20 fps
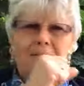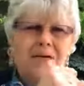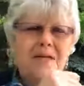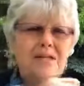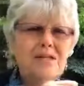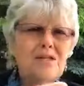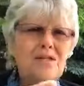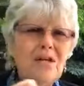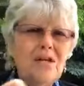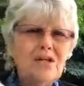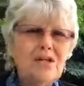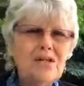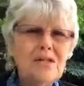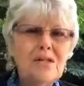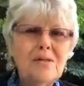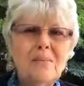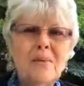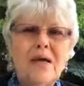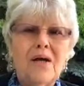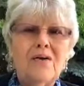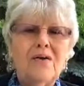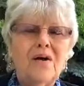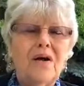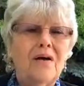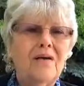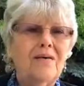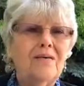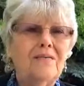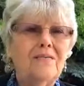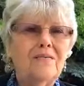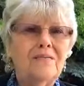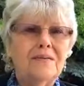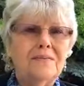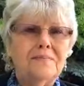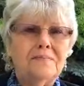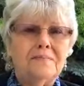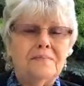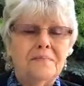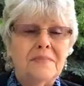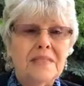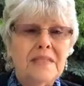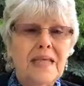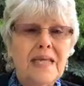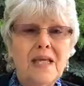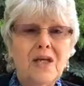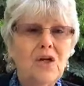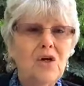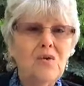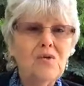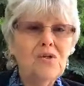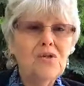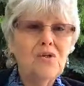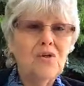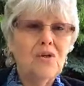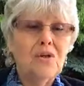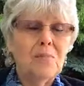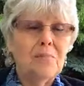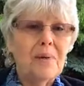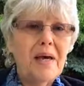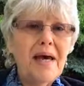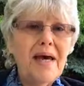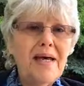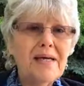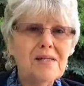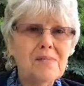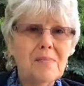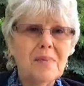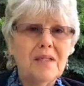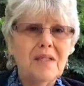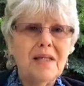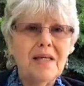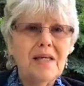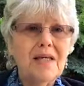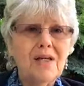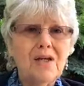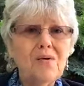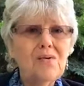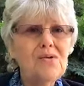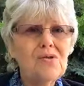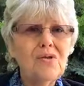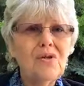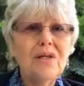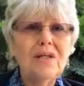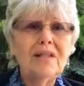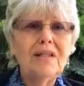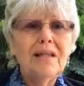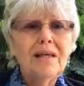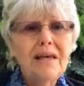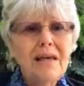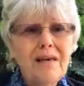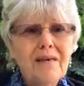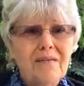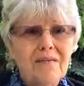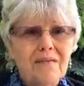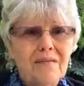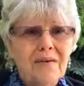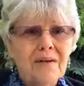it's not just a matter of letting go so you can pass, but letting go so you can live.